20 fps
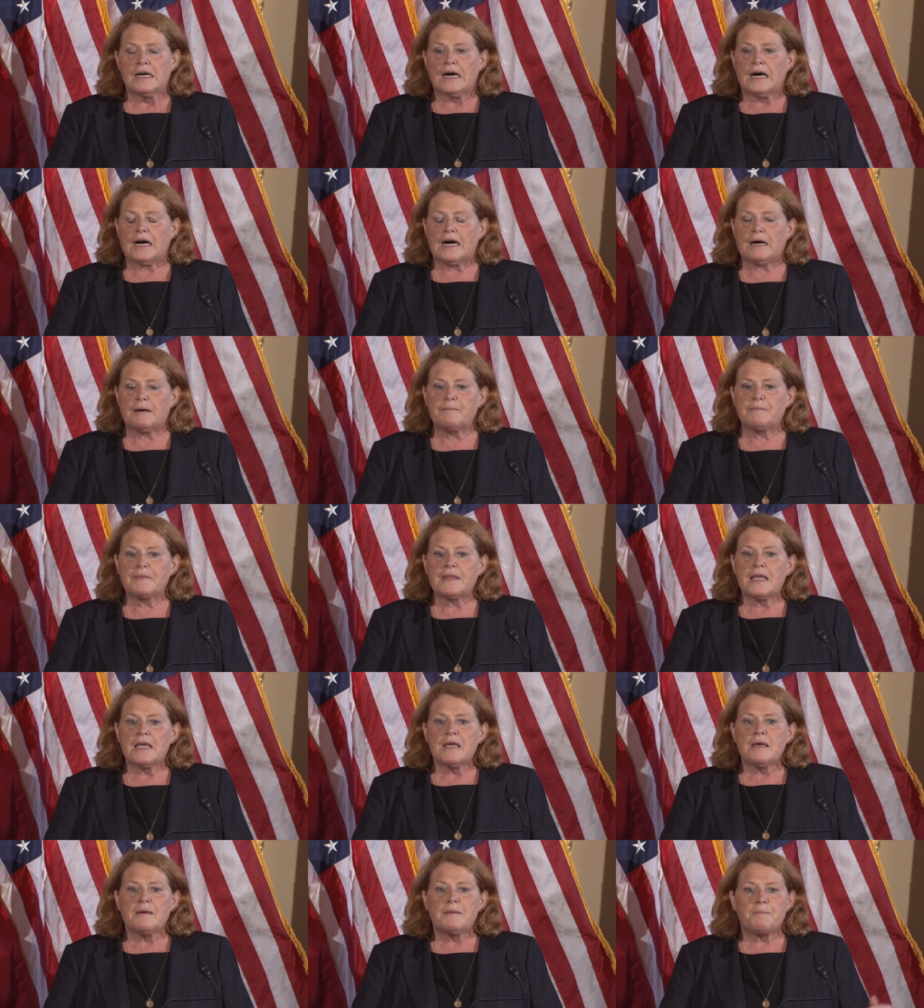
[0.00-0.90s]
Um,
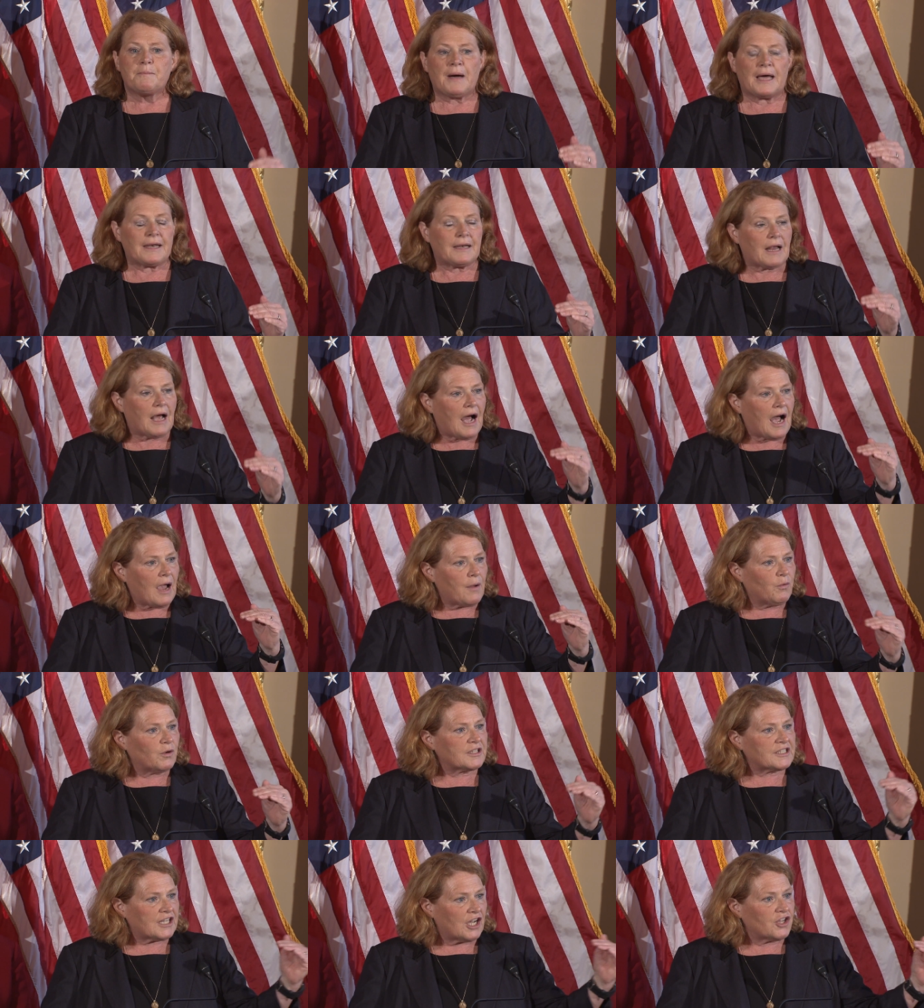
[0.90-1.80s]
but I
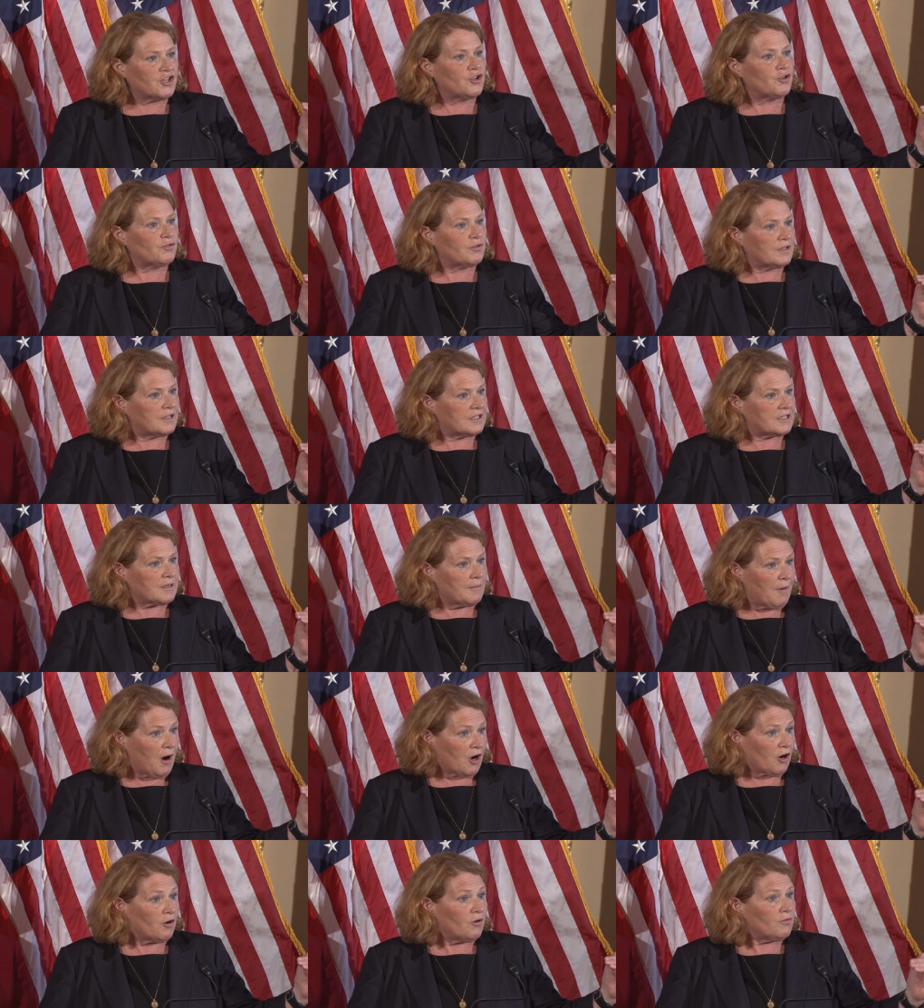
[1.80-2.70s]
will tell you
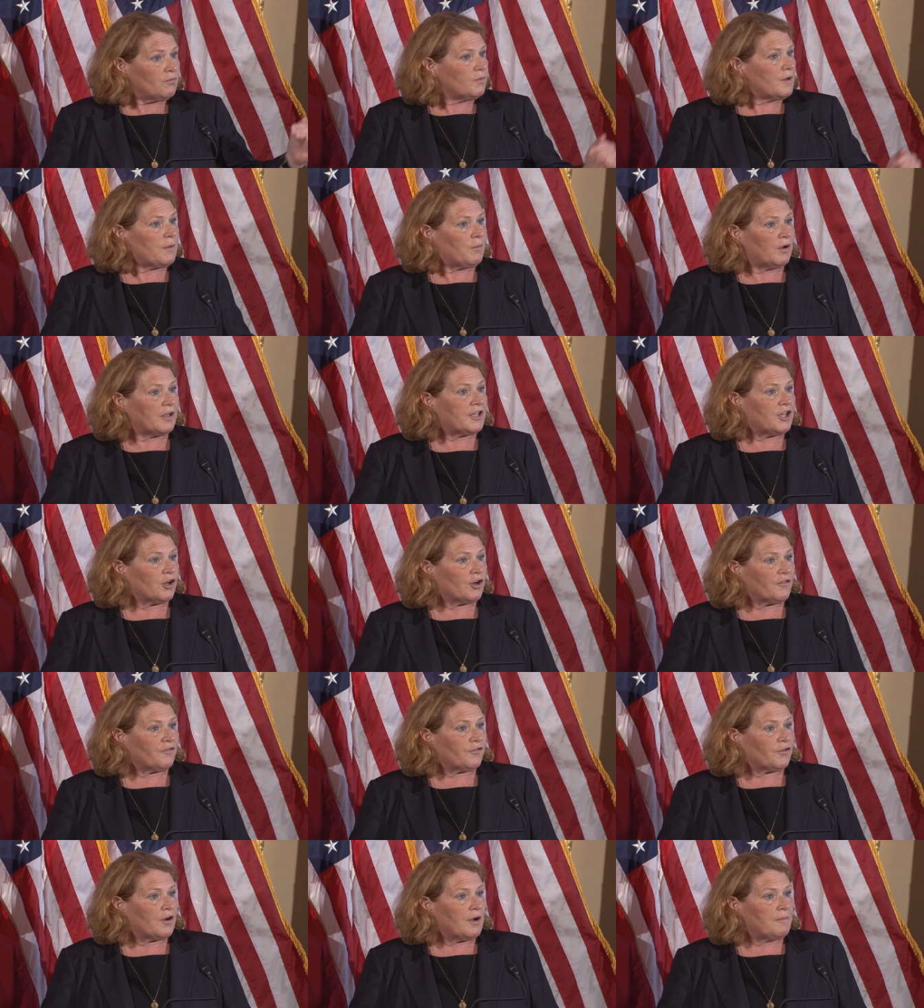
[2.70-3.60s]
tomorrow, we will
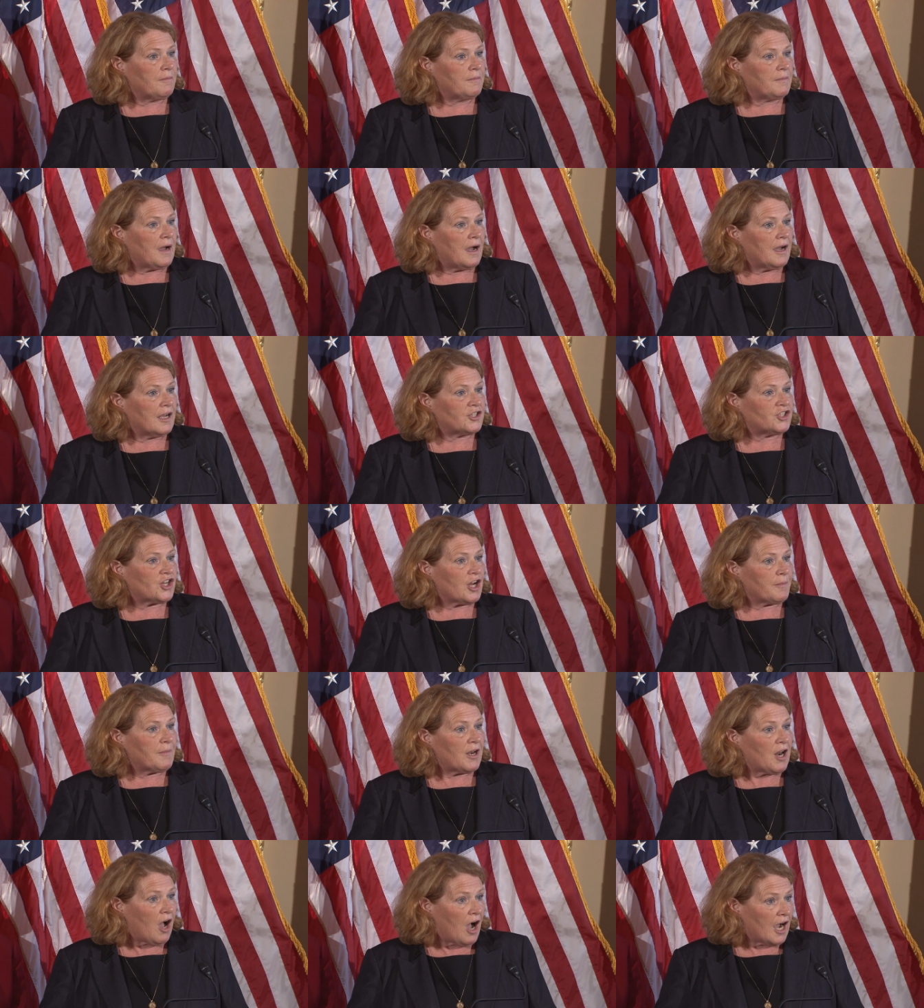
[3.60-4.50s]
hear from uh,
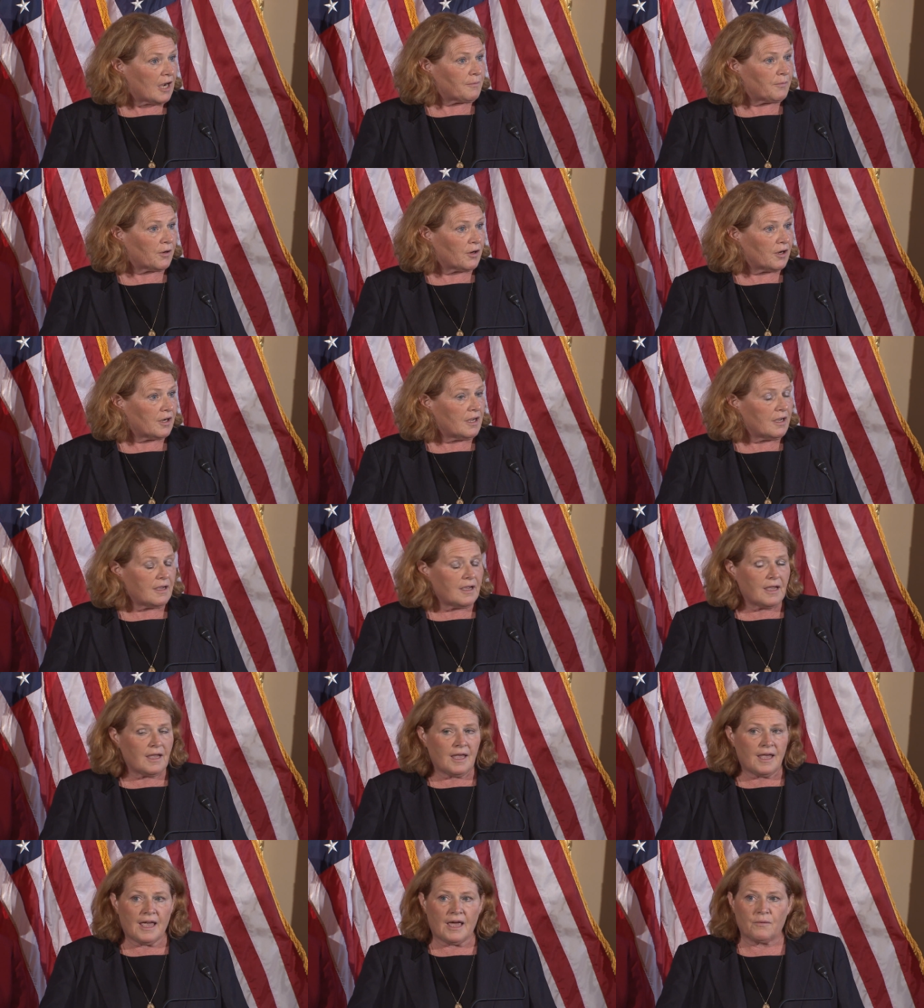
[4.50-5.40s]
Chairman Hochberg,
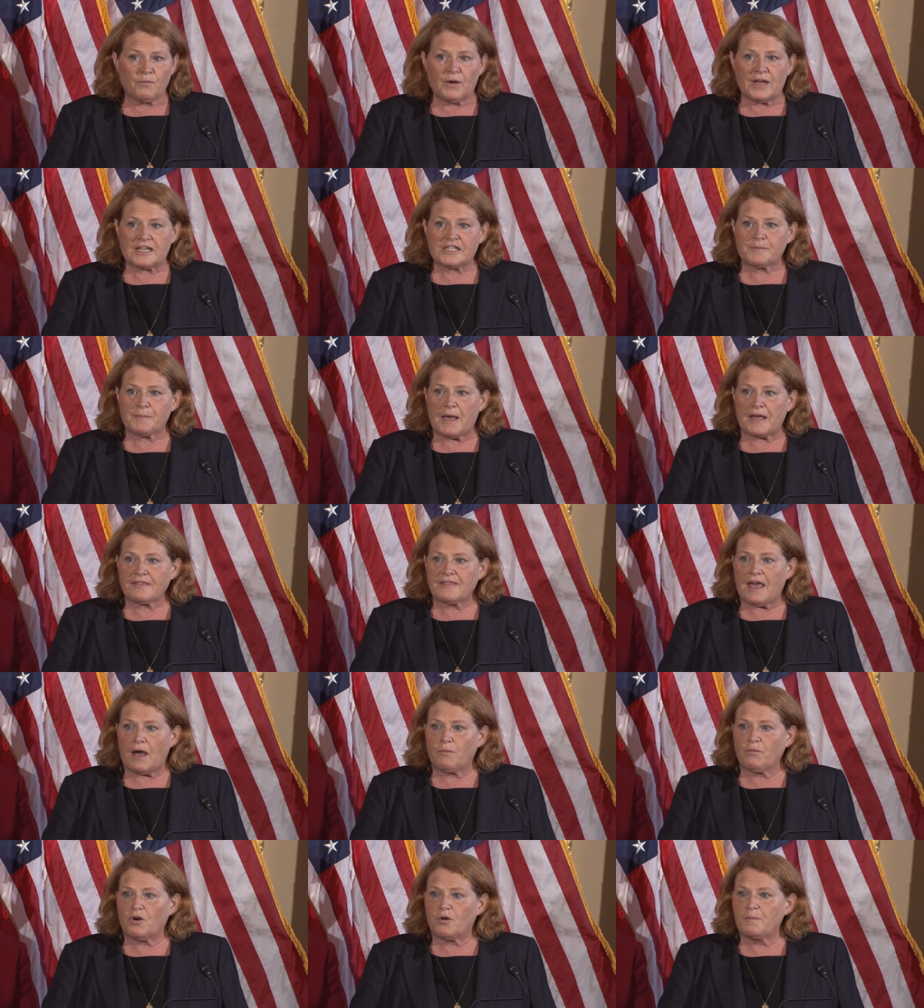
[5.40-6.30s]
and we expect
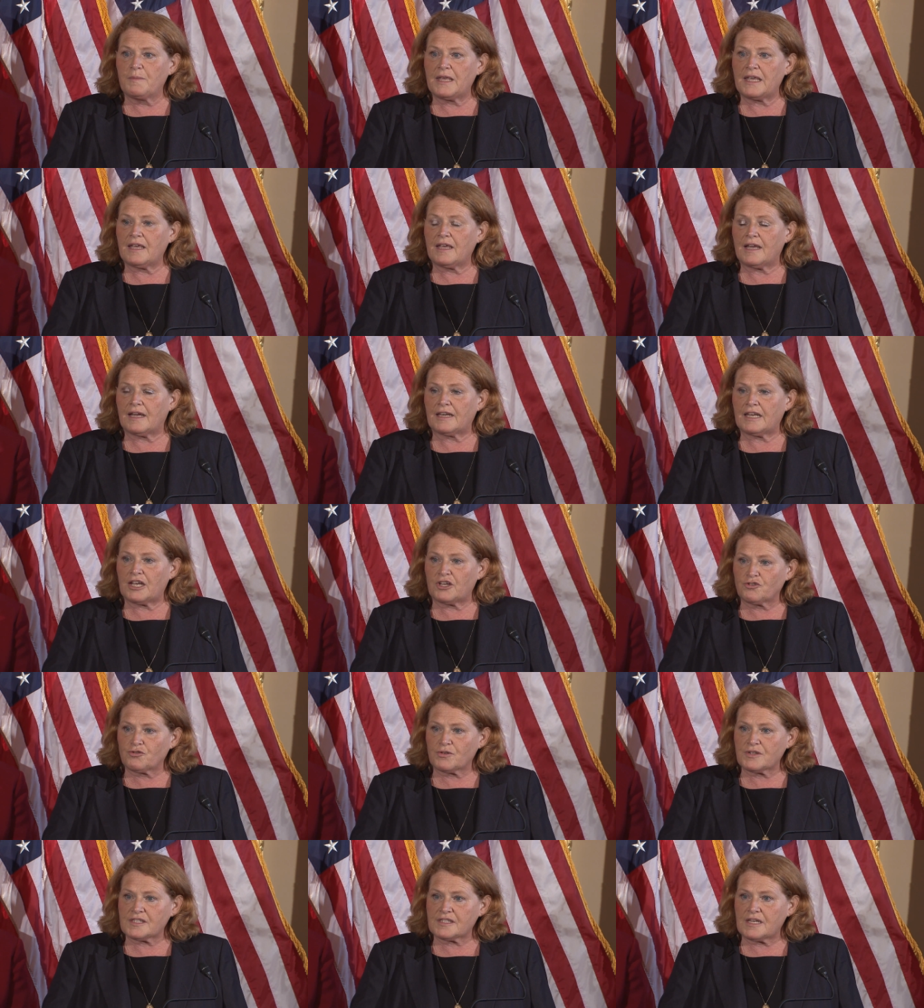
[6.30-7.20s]
that will be an
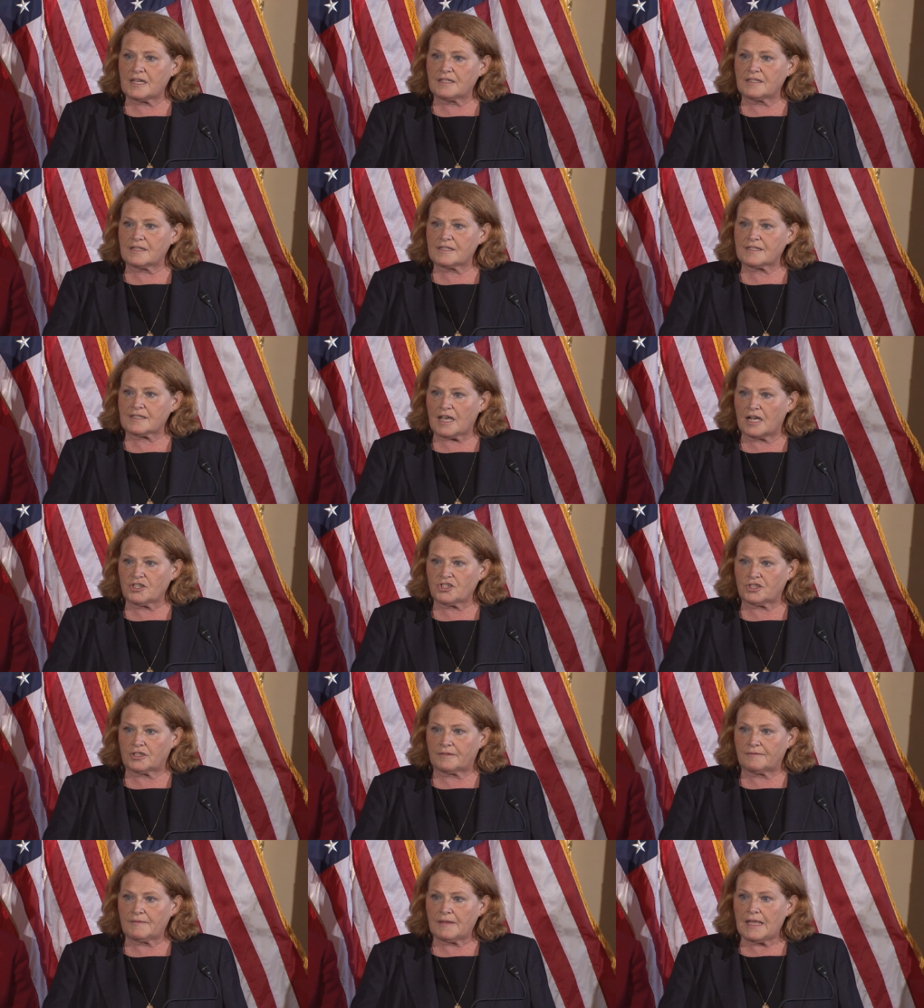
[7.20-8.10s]
interesting
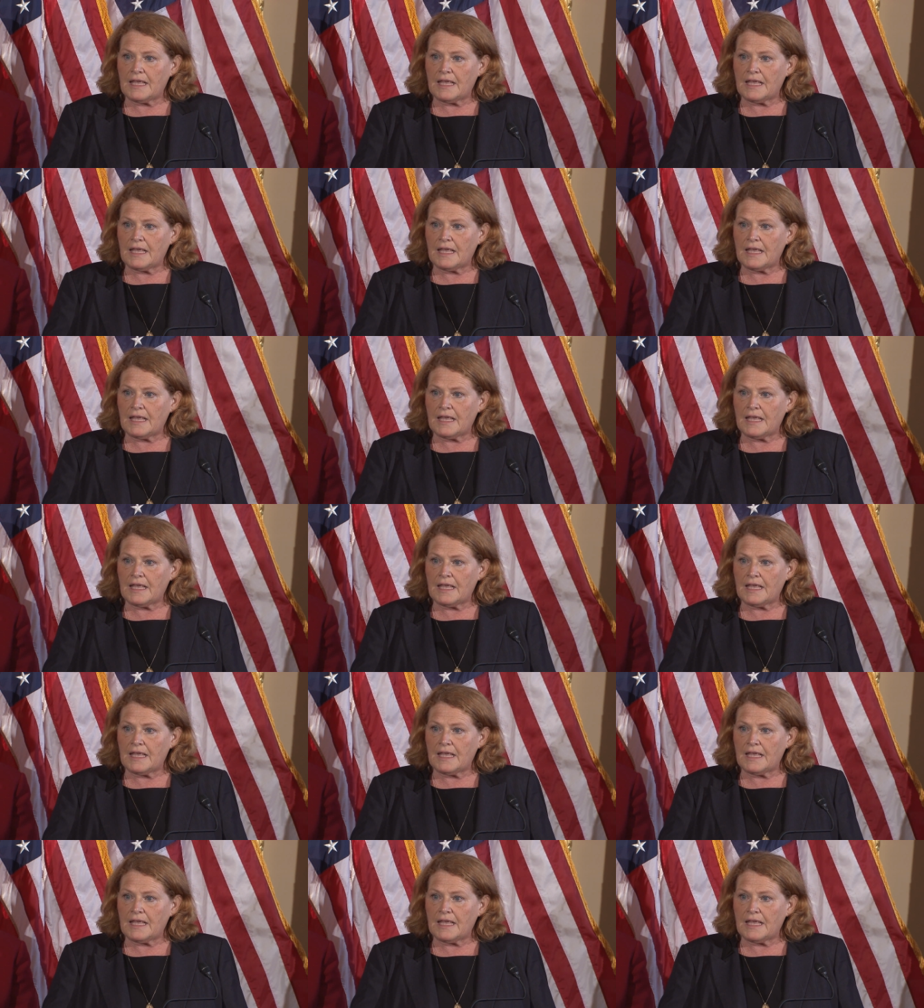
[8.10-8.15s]
discussion.